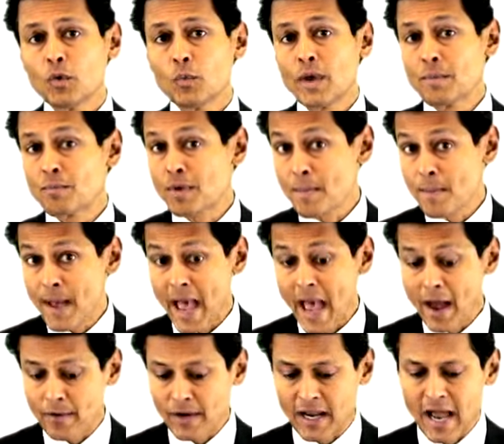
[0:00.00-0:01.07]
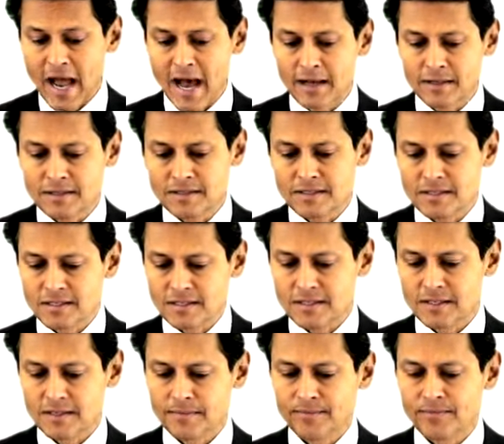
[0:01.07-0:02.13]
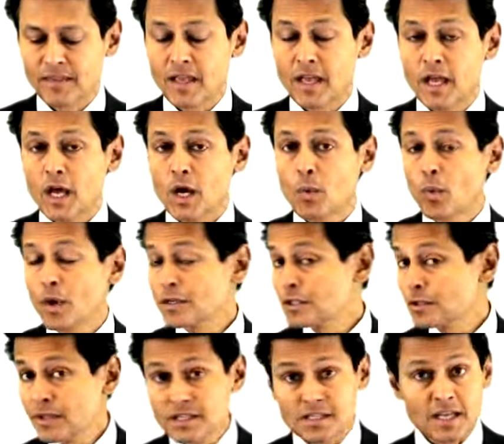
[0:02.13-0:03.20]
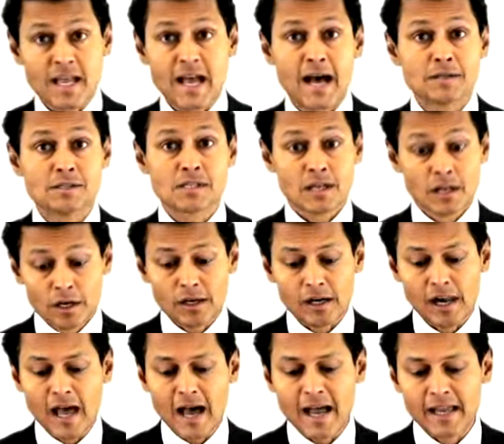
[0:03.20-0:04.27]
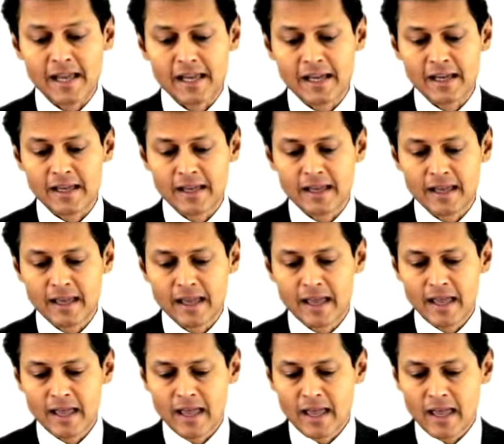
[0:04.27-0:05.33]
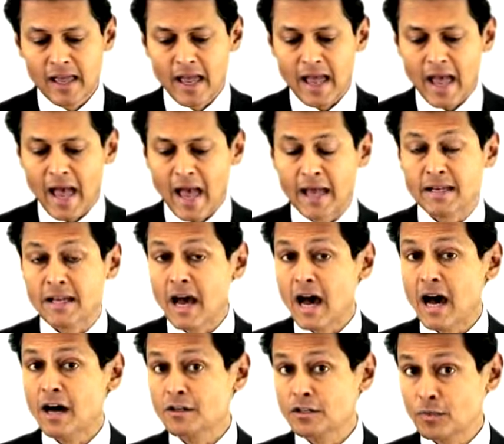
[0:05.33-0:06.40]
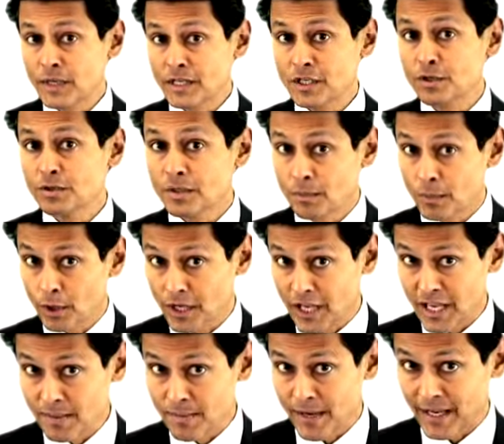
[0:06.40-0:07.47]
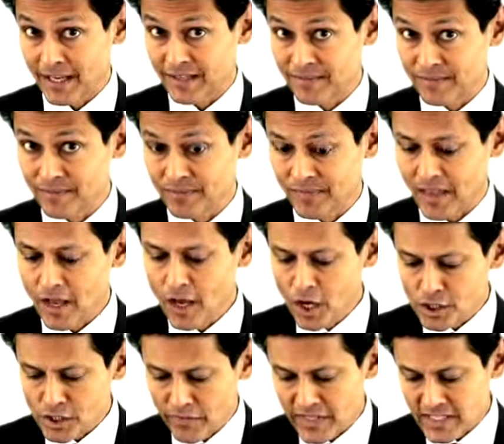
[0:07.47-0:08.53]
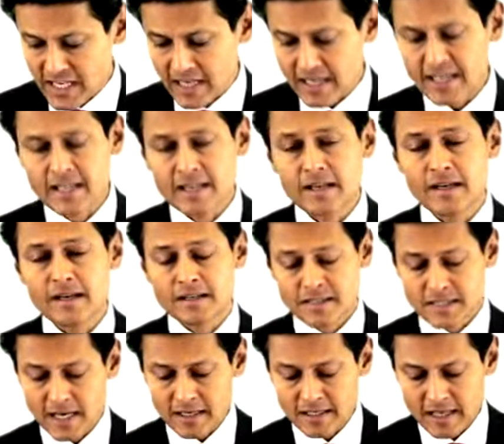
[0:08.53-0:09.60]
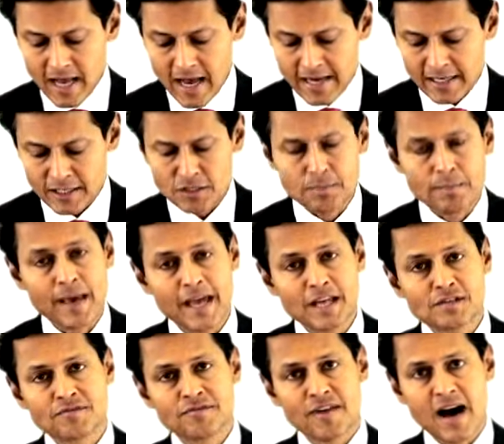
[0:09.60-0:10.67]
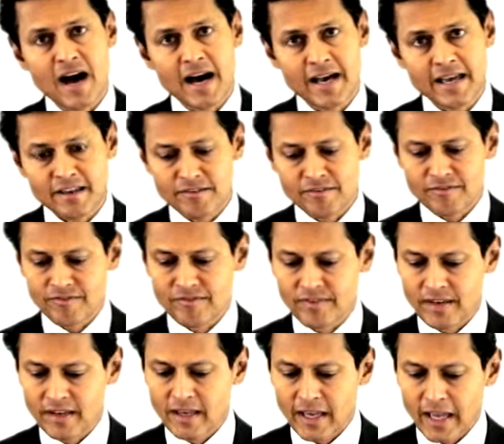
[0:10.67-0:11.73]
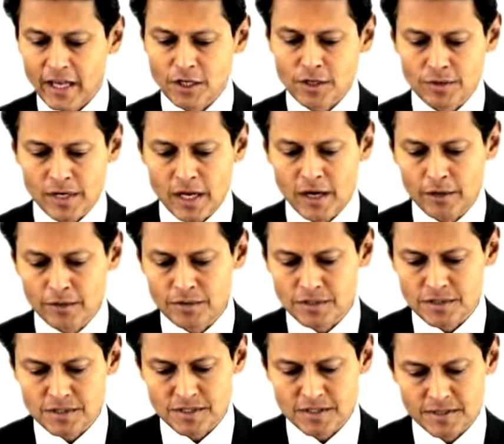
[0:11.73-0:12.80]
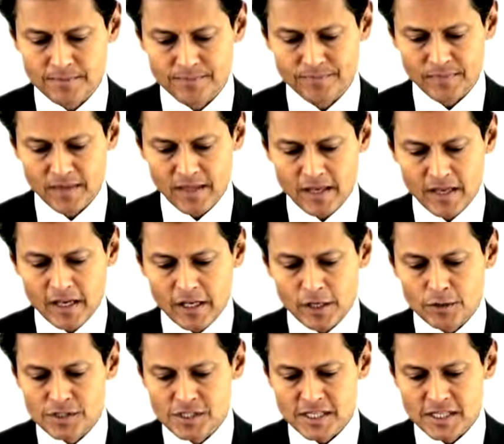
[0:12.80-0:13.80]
we prepare accounts, what do these accounts look like, and how do we do the bookkeeping. So we turn kindly to page 5 in your notes. You'll